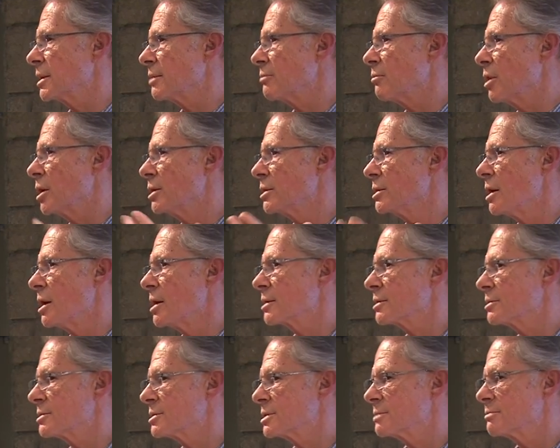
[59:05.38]
they want
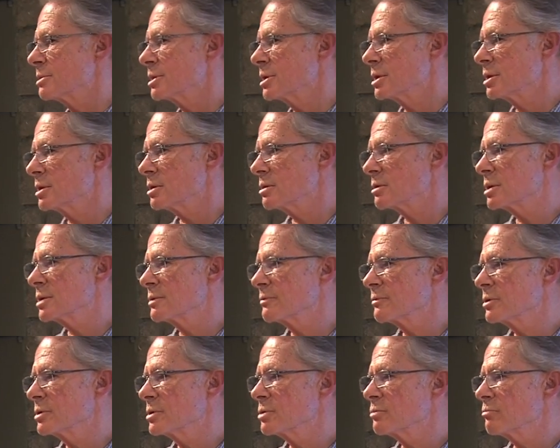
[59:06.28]
doctors to be looking
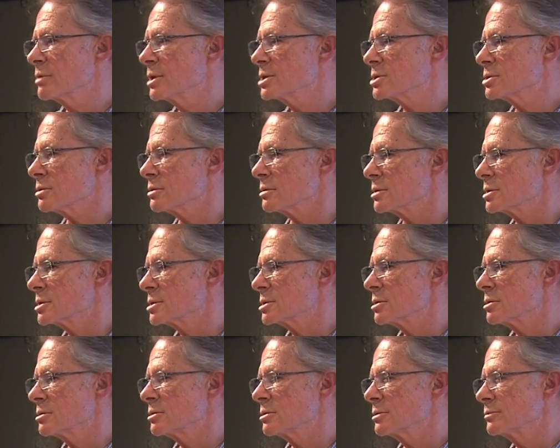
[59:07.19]
to the research.
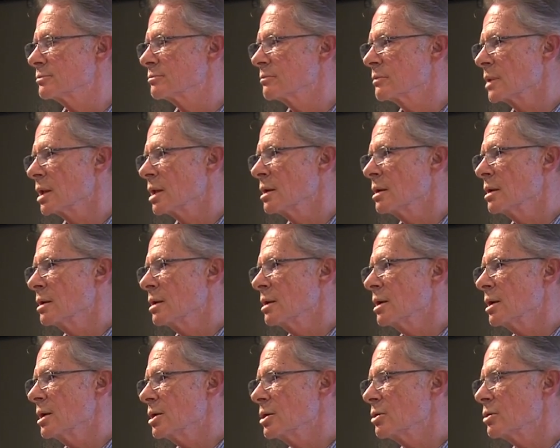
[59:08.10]
So,
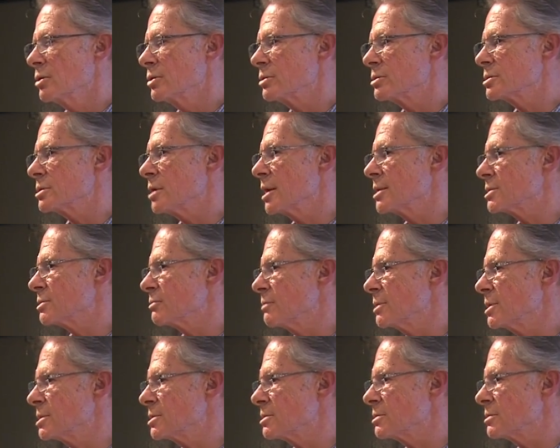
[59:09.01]
you know, there's lots of
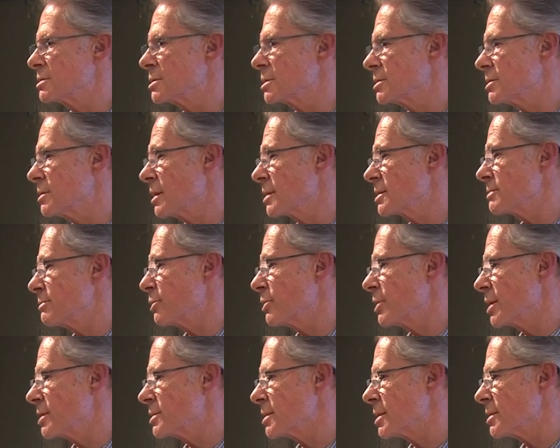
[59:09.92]
research that talks
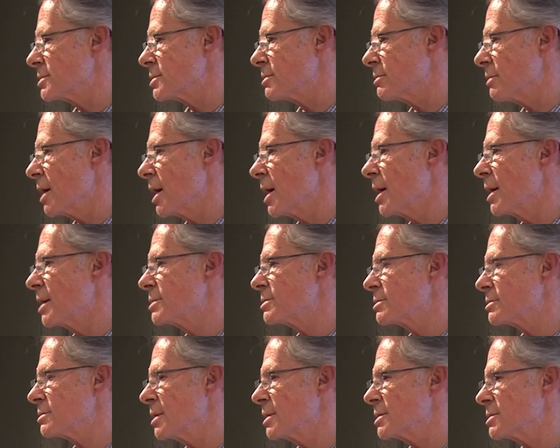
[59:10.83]
about SSRIs,
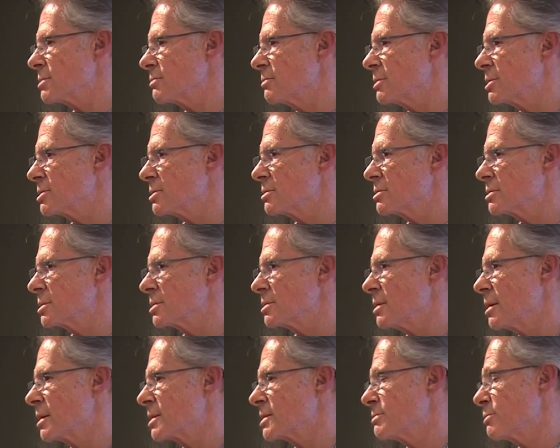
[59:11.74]
there's lots of research that
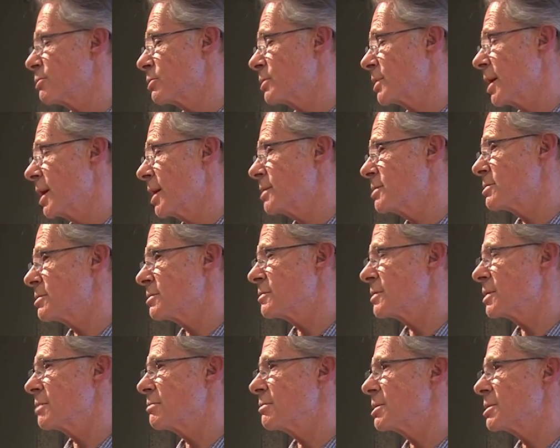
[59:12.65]
talks about cancer
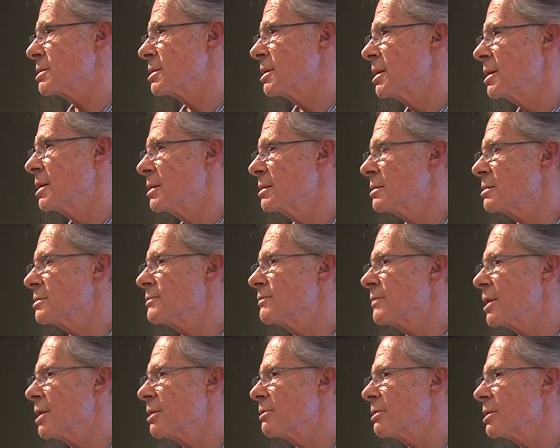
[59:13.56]
treatments. There's
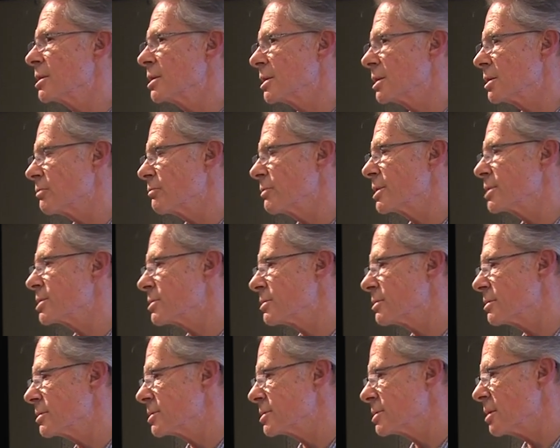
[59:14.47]
very little
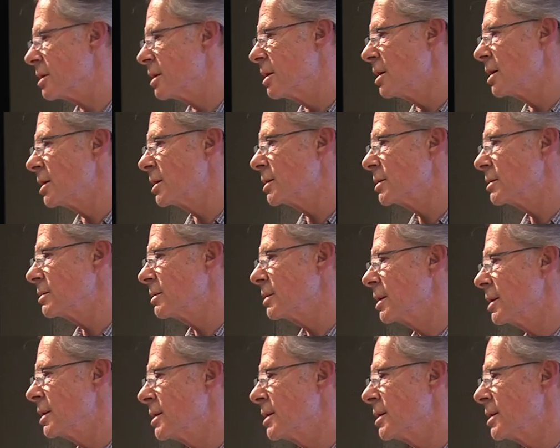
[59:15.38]
research on